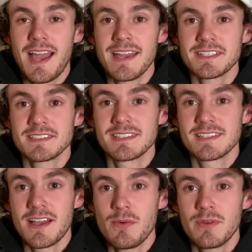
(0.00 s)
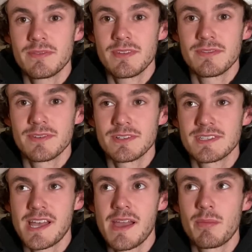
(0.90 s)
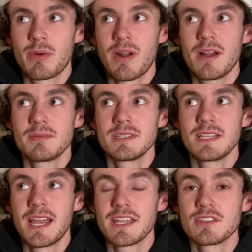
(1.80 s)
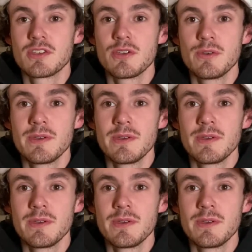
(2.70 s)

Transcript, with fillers: I actually saw one for the first time probably like two